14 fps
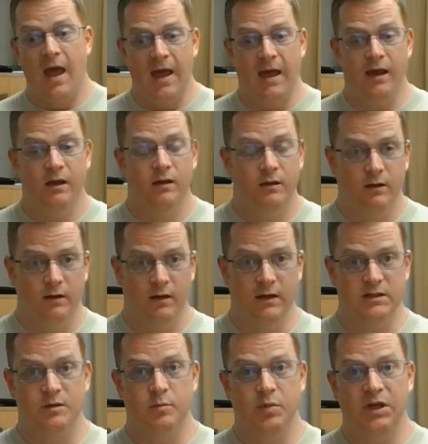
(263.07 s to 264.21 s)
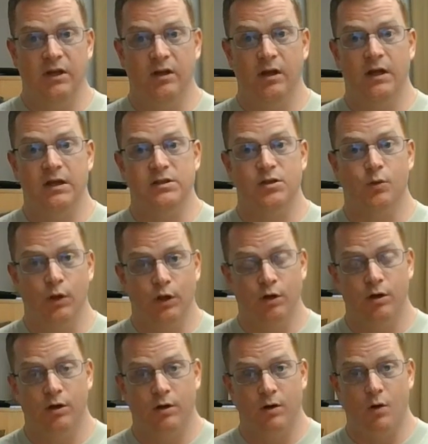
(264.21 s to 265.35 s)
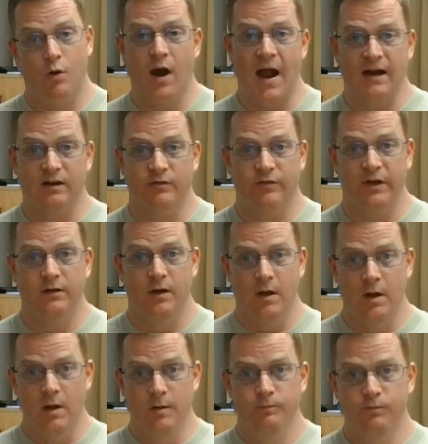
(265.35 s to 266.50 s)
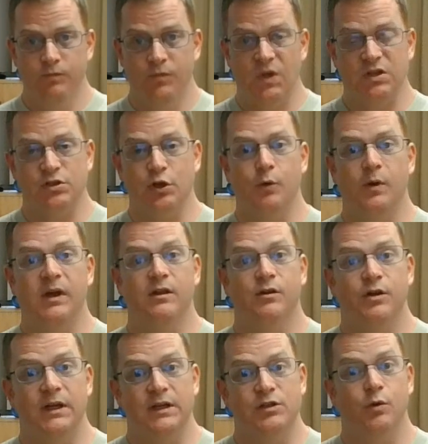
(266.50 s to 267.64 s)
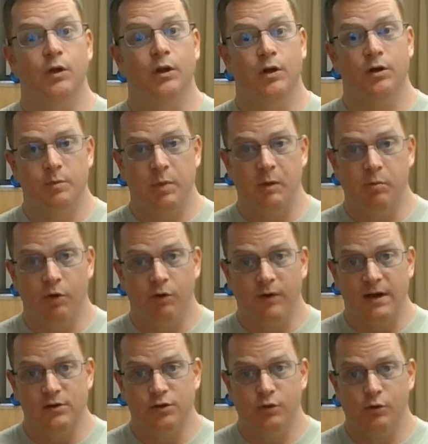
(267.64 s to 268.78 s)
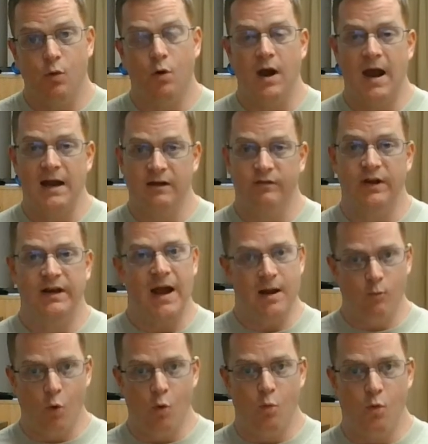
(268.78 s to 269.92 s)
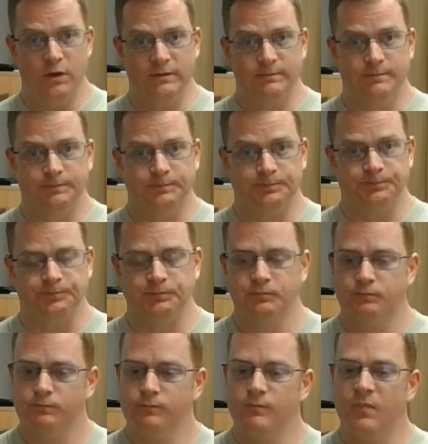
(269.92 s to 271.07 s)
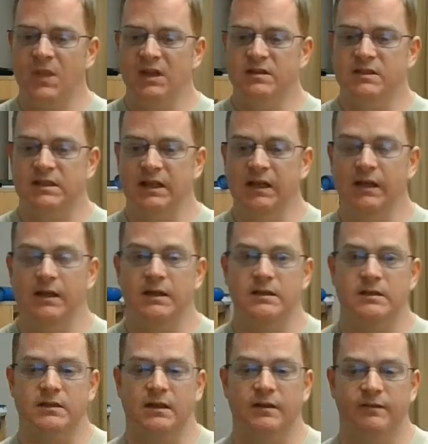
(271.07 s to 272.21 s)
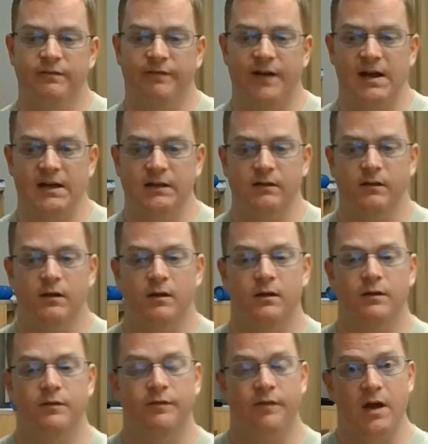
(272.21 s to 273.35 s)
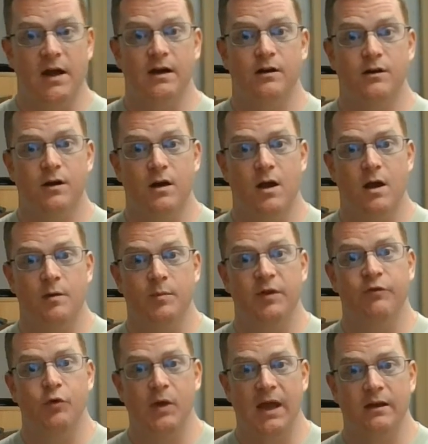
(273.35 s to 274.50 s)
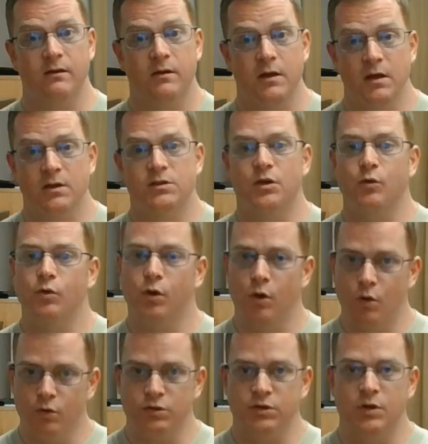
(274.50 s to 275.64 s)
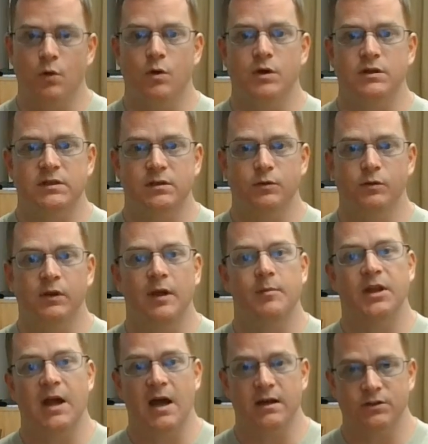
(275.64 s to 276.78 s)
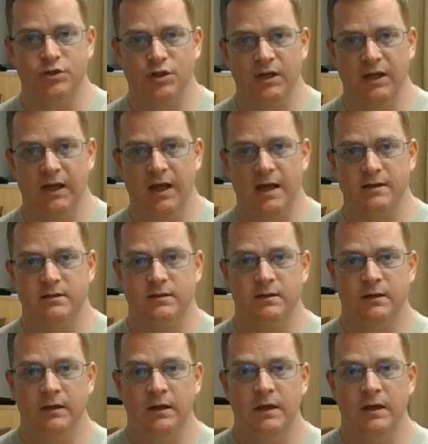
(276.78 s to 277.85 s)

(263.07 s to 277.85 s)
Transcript: A is to alert or activate. So you either need to alert the people around you or activate 911. C is confine the fire if you can, so close doors to limit the oxygen it gets.